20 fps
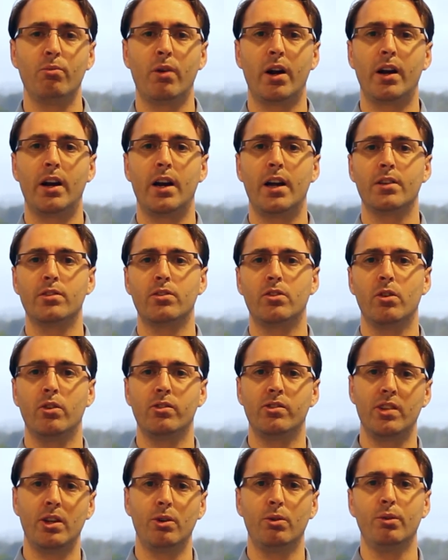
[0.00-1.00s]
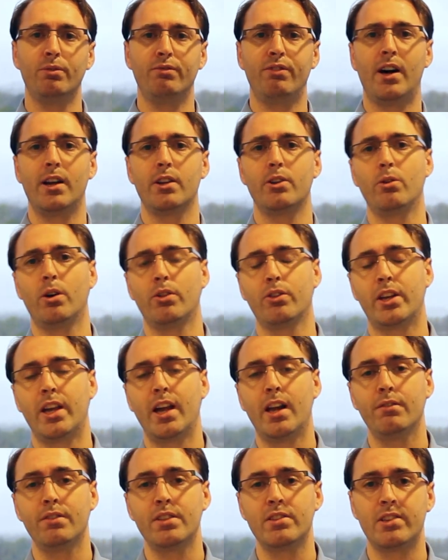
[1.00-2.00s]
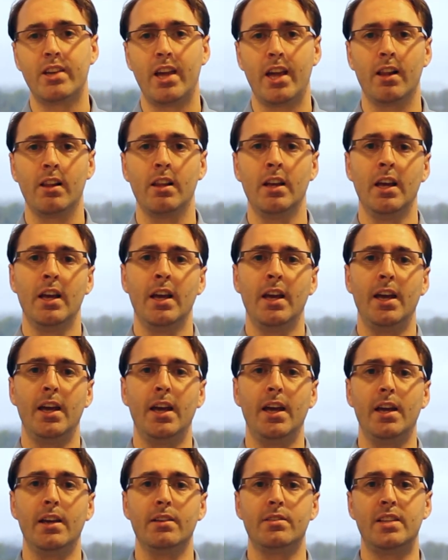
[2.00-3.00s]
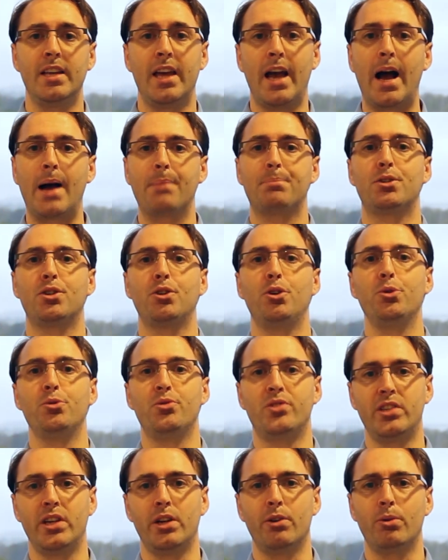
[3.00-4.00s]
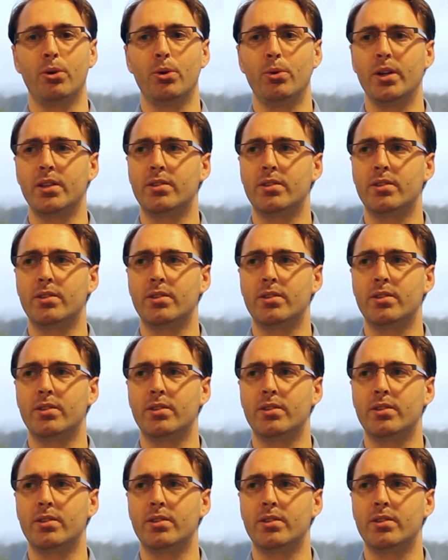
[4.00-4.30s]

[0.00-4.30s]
whereas the zero value on the Kelvin scale is the absolute zero.